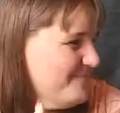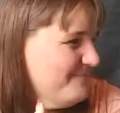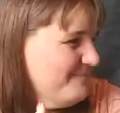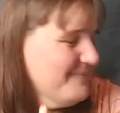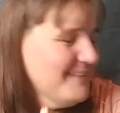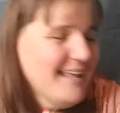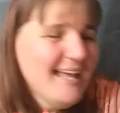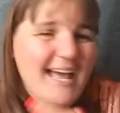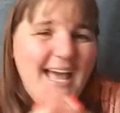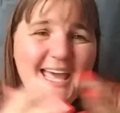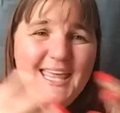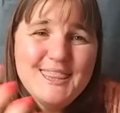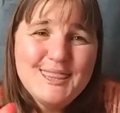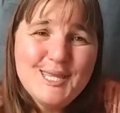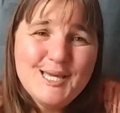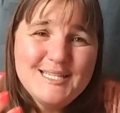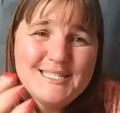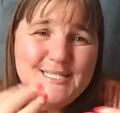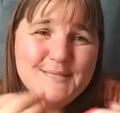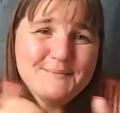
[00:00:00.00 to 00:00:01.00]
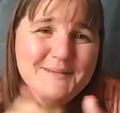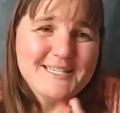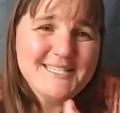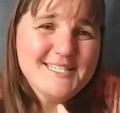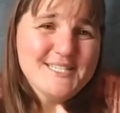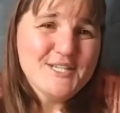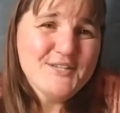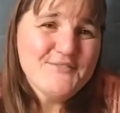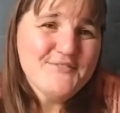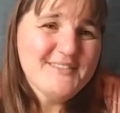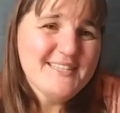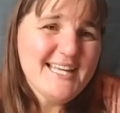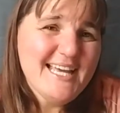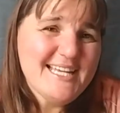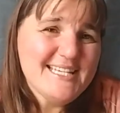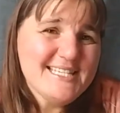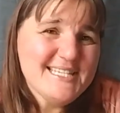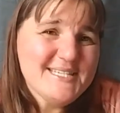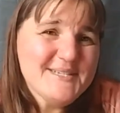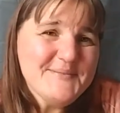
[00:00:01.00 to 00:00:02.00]
I thought to myself that
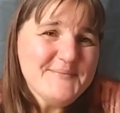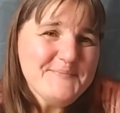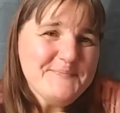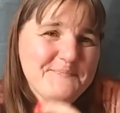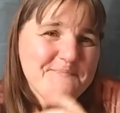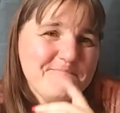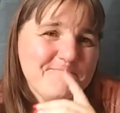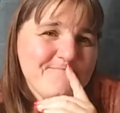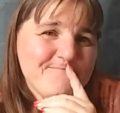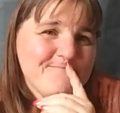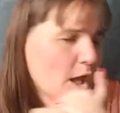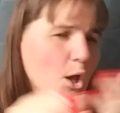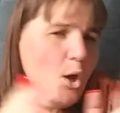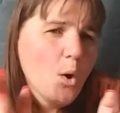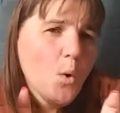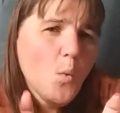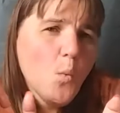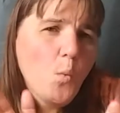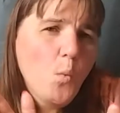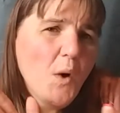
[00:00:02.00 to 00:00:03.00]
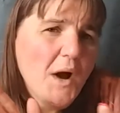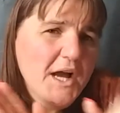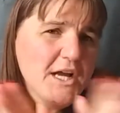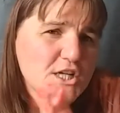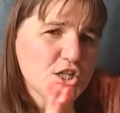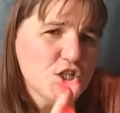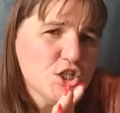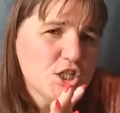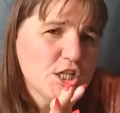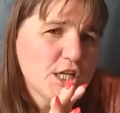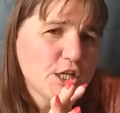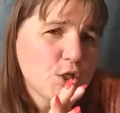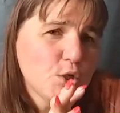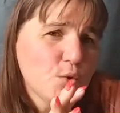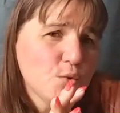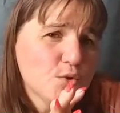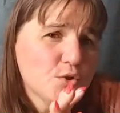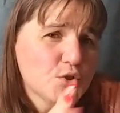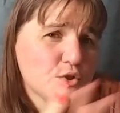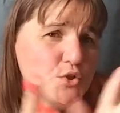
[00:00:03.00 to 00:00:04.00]
why should I go to the
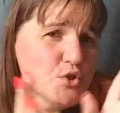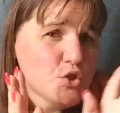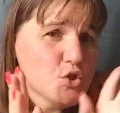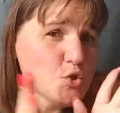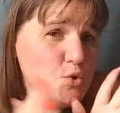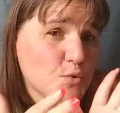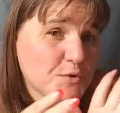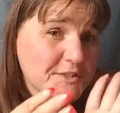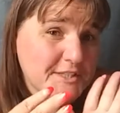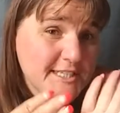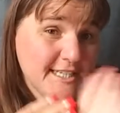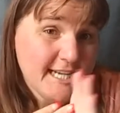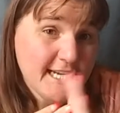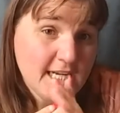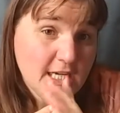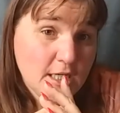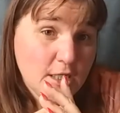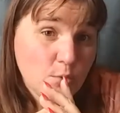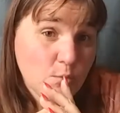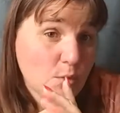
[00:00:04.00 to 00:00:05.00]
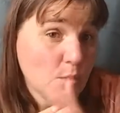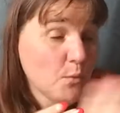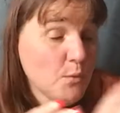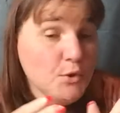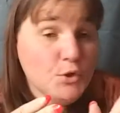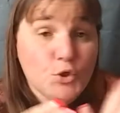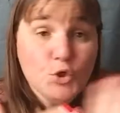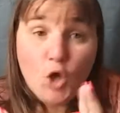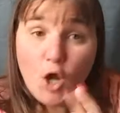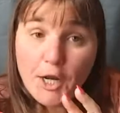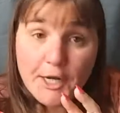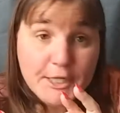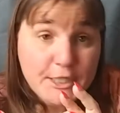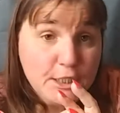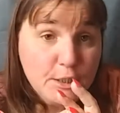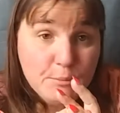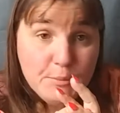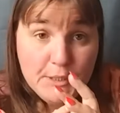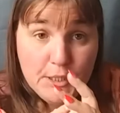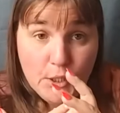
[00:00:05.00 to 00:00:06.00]
store now when we're not going to be
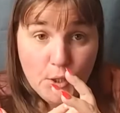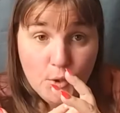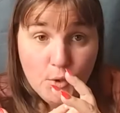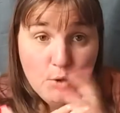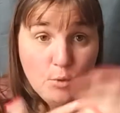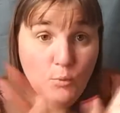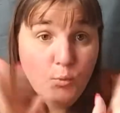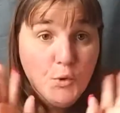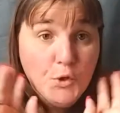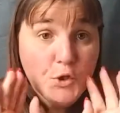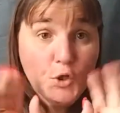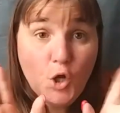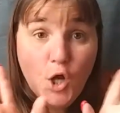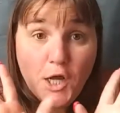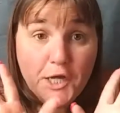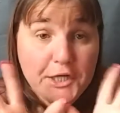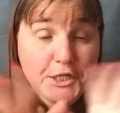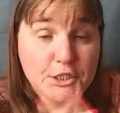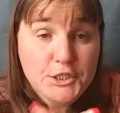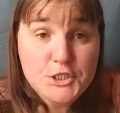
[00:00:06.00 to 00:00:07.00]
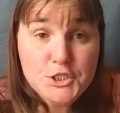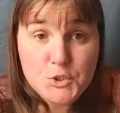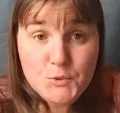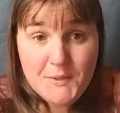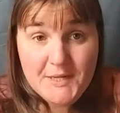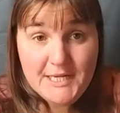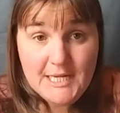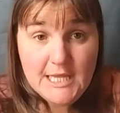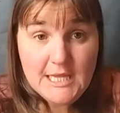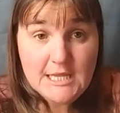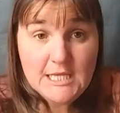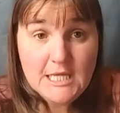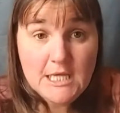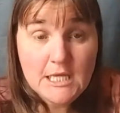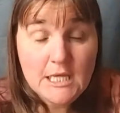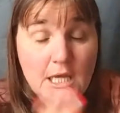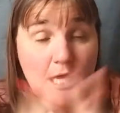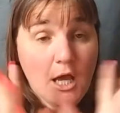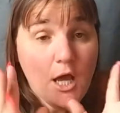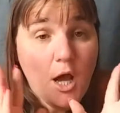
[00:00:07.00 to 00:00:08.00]
home? We're not going to do anything.
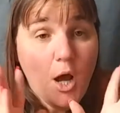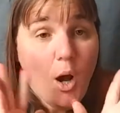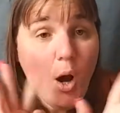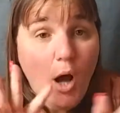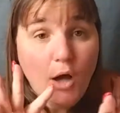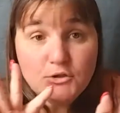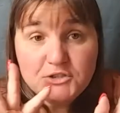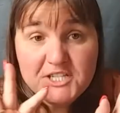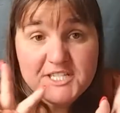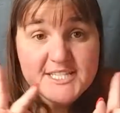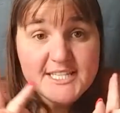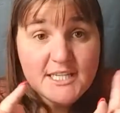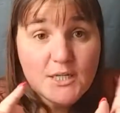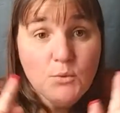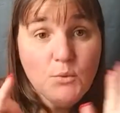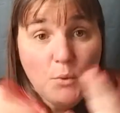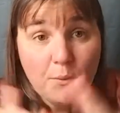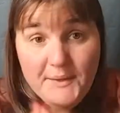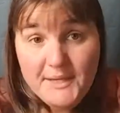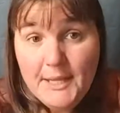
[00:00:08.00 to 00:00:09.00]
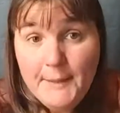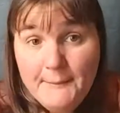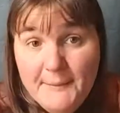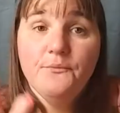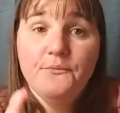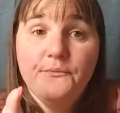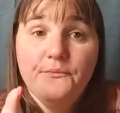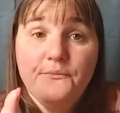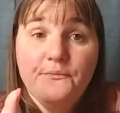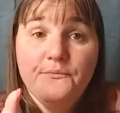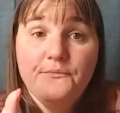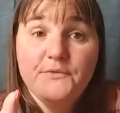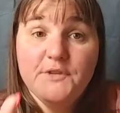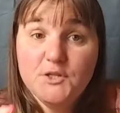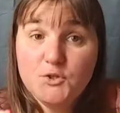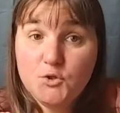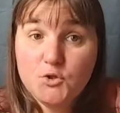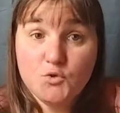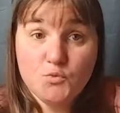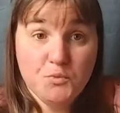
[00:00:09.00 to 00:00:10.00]
I'll just get it when we come back. This was
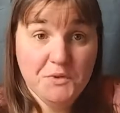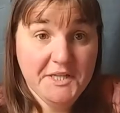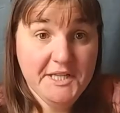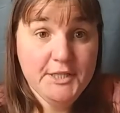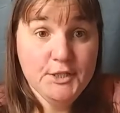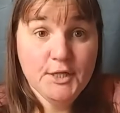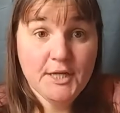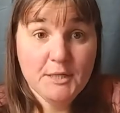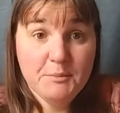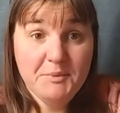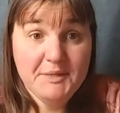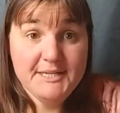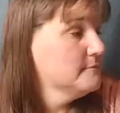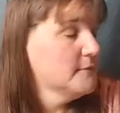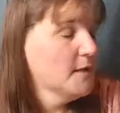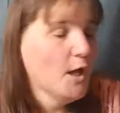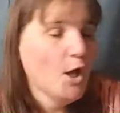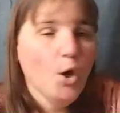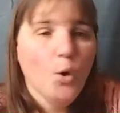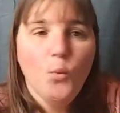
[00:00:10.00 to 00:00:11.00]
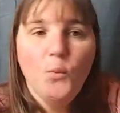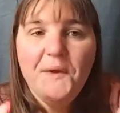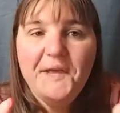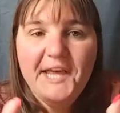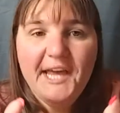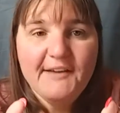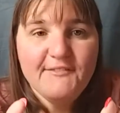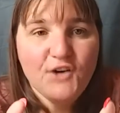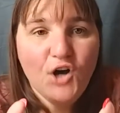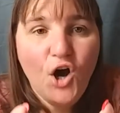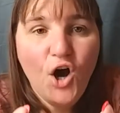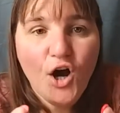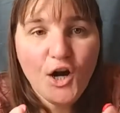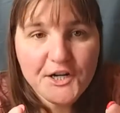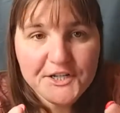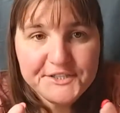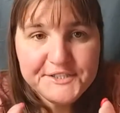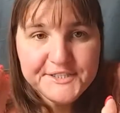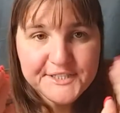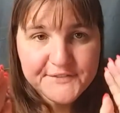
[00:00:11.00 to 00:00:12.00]
really not a big deal. We have a hard
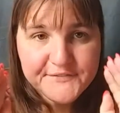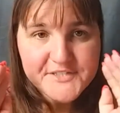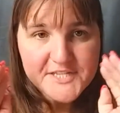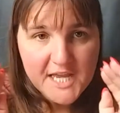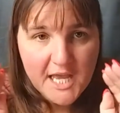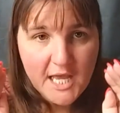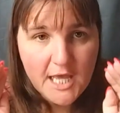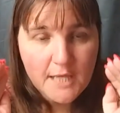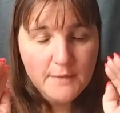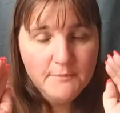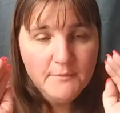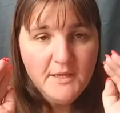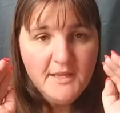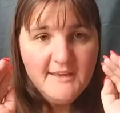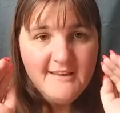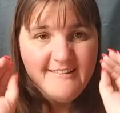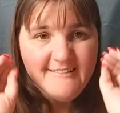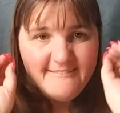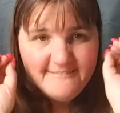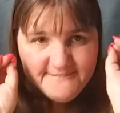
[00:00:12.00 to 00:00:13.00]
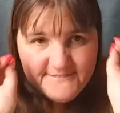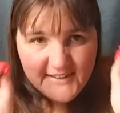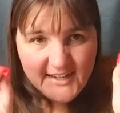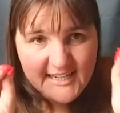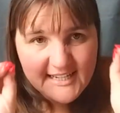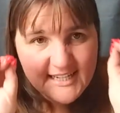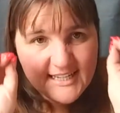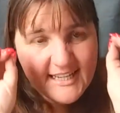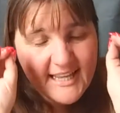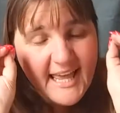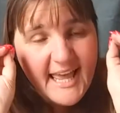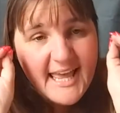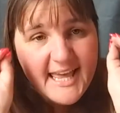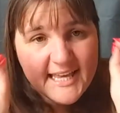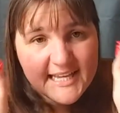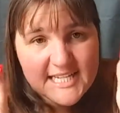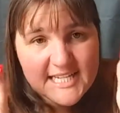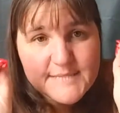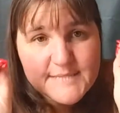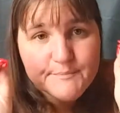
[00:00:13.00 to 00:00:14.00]
enough time fighting
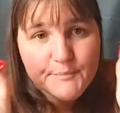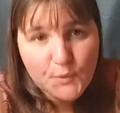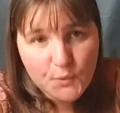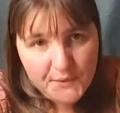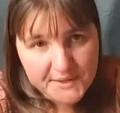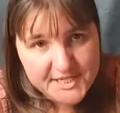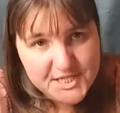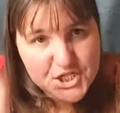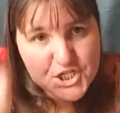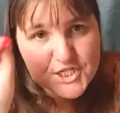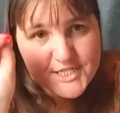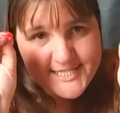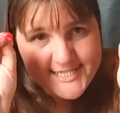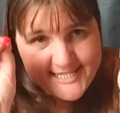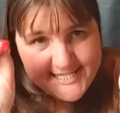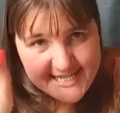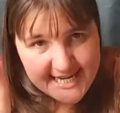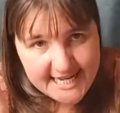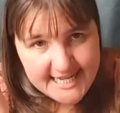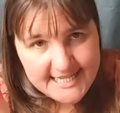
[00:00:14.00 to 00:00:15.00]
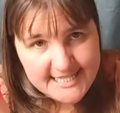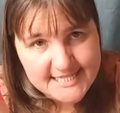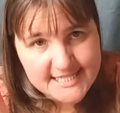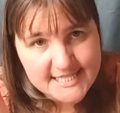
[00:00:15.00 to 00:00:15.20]
expiration dates